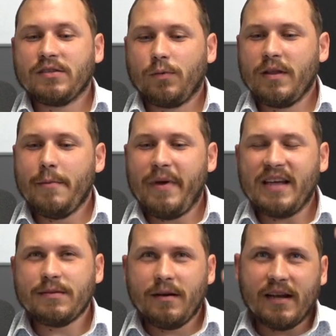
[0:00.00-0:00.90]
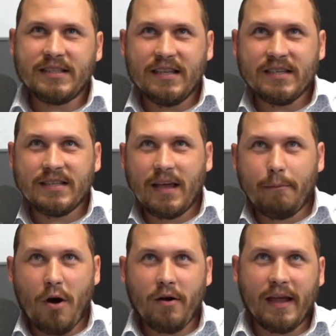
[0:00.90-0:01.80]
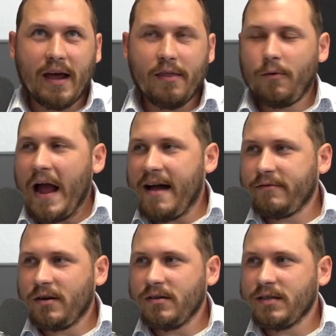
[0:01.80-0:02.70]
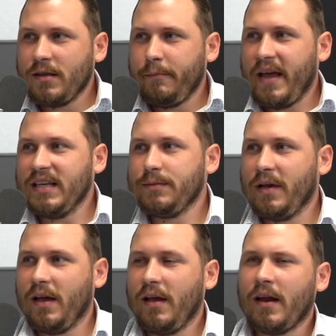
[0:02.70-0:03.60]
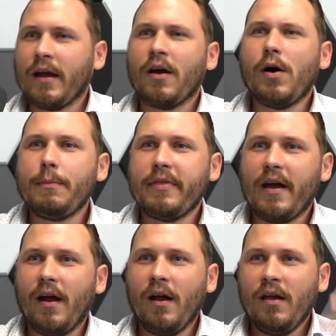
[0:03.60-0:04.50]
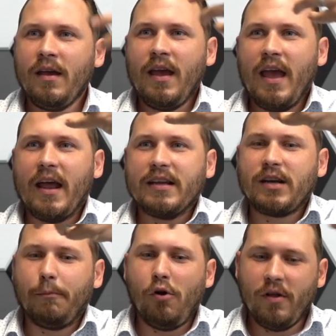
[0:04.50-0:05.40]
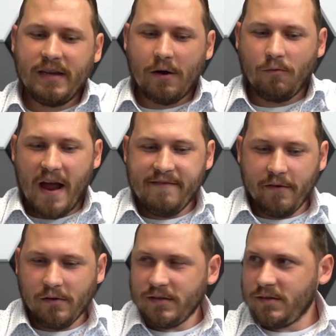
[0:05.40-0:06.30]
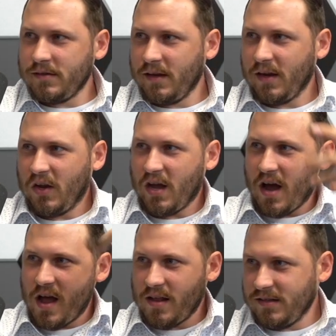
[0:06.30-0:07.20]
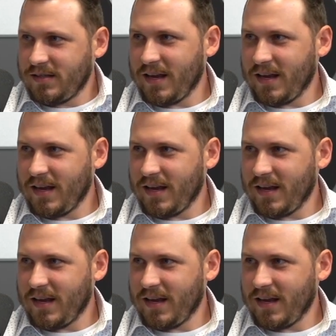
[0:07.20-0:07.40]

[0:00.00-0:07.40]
So we're in the basement and I see this thing poking out of the rafters in the basement, and I go up there and I start pulling down rifles and guns